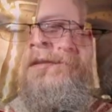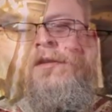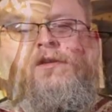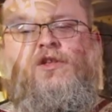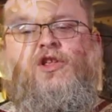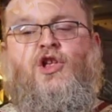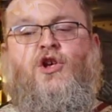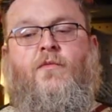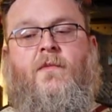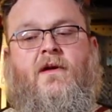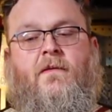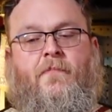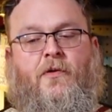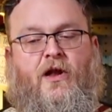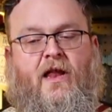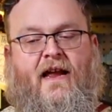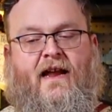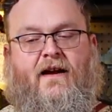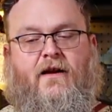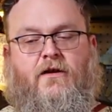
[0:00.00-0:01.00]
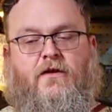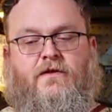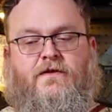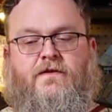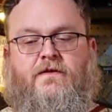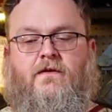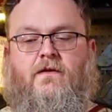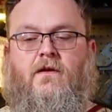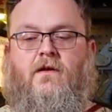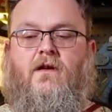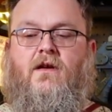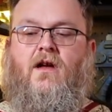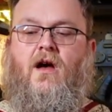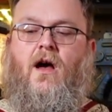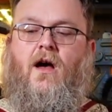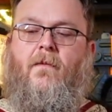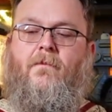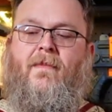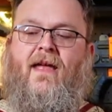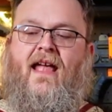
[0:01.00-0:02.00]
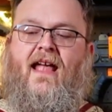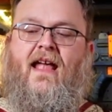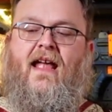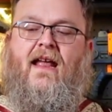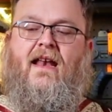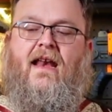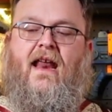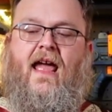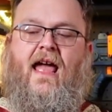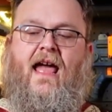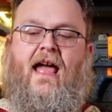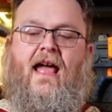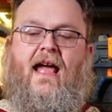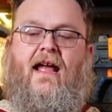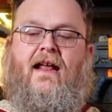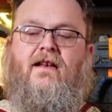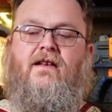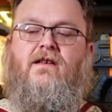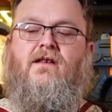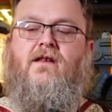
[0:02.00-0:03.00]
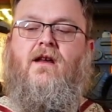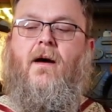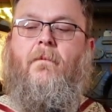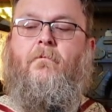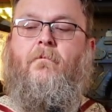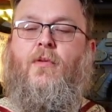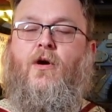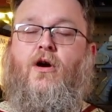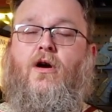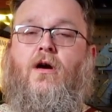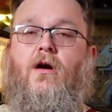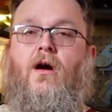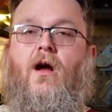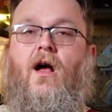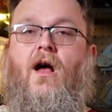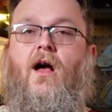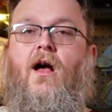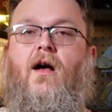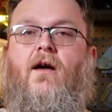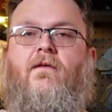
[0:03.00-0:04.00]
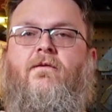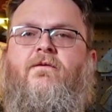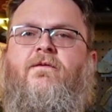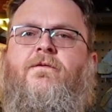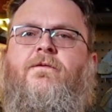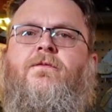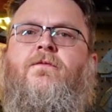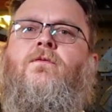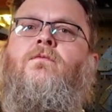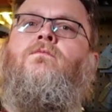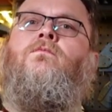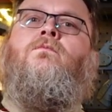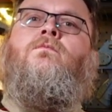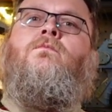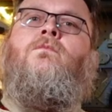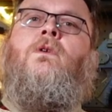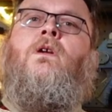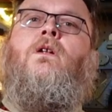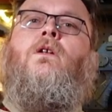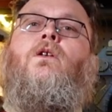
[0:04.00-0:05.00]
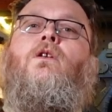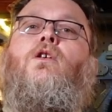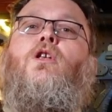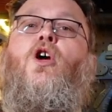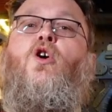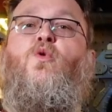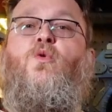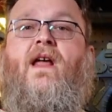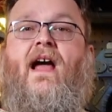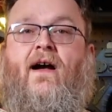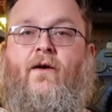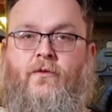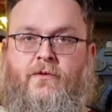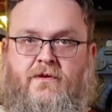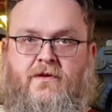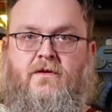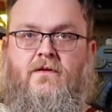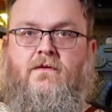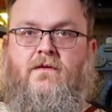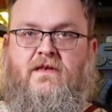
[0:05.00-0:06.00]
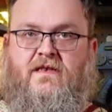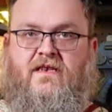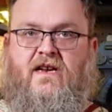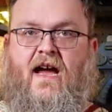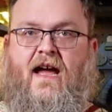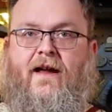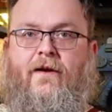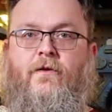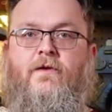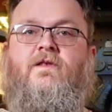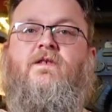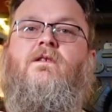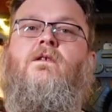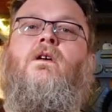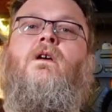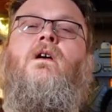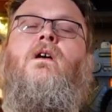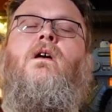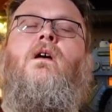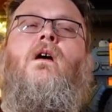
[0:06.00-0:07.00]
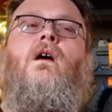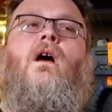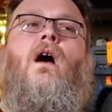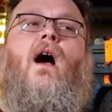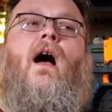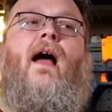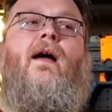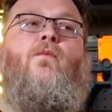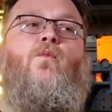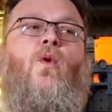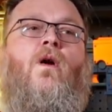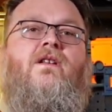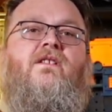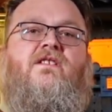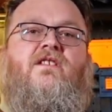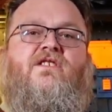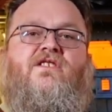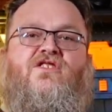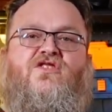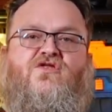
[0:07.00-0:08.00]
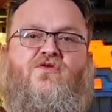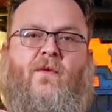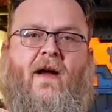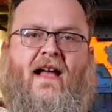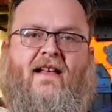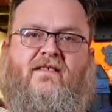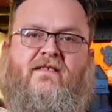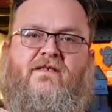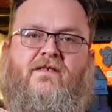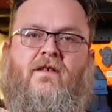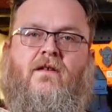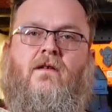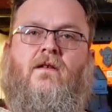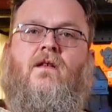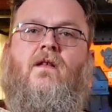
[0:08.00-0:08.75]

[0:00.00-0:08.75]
Human players come in a number of loadout styles. I want to stress